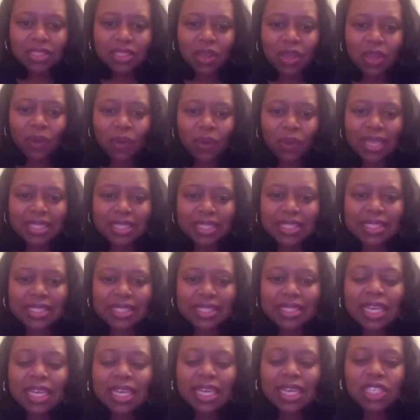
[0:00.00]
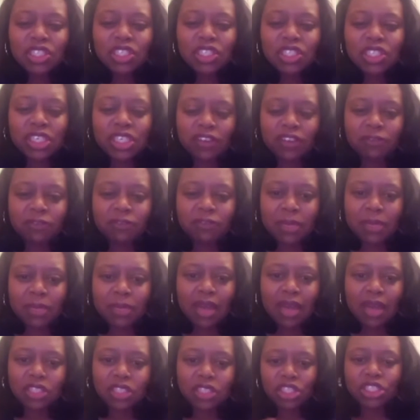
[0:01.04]
So it's stingy of me
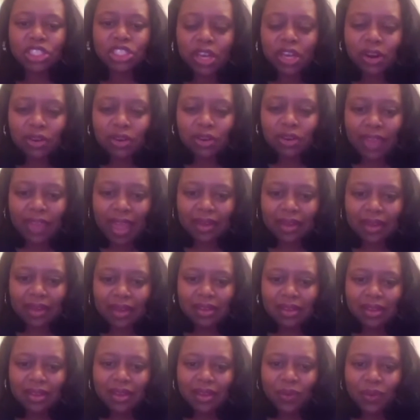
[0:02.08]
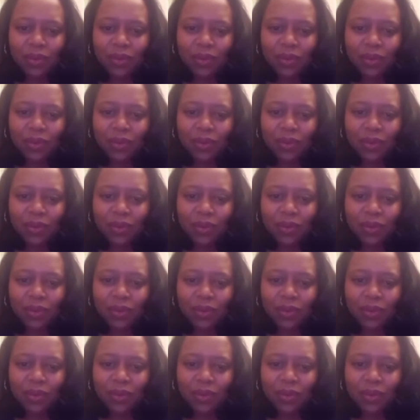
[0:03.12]
not to share that